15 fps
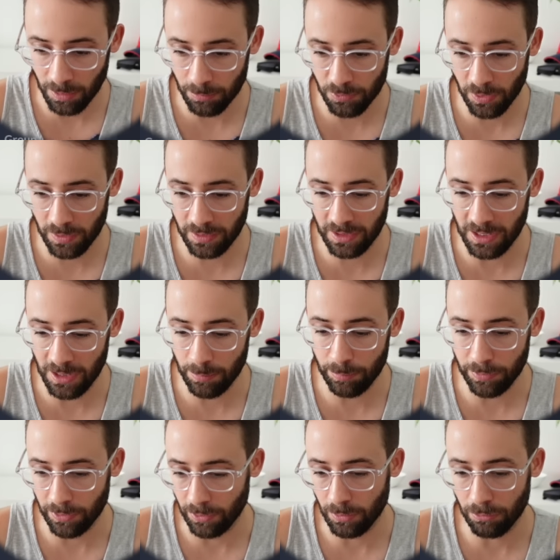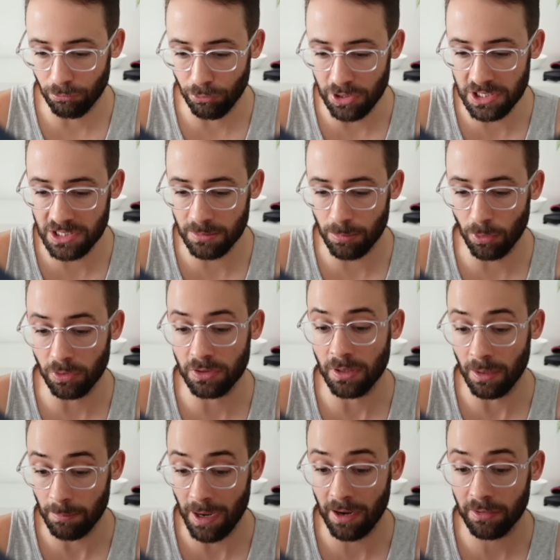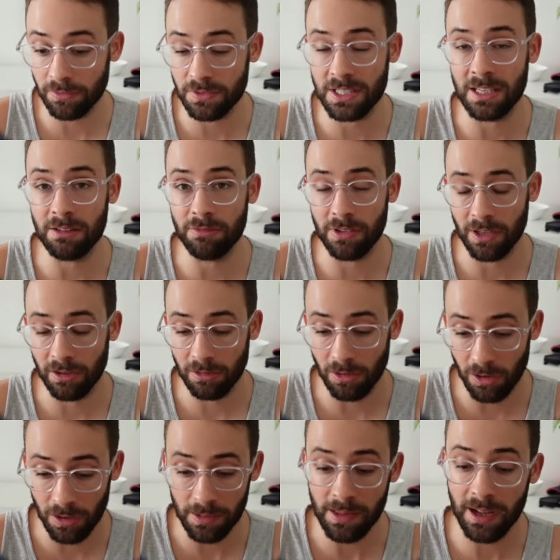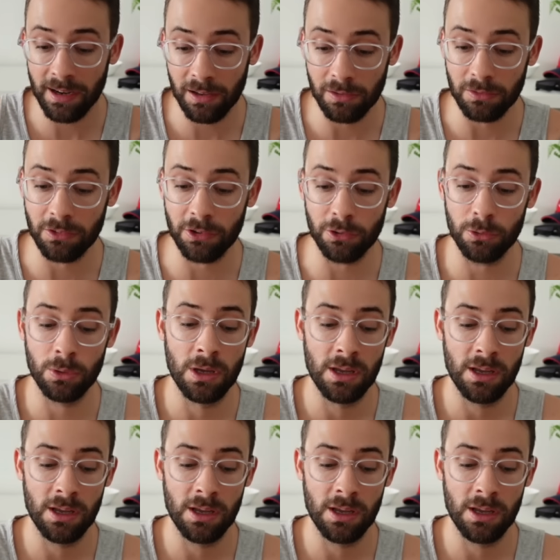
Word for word: I'm trying to keep, you know, a reasonable amount of T V L on that L two.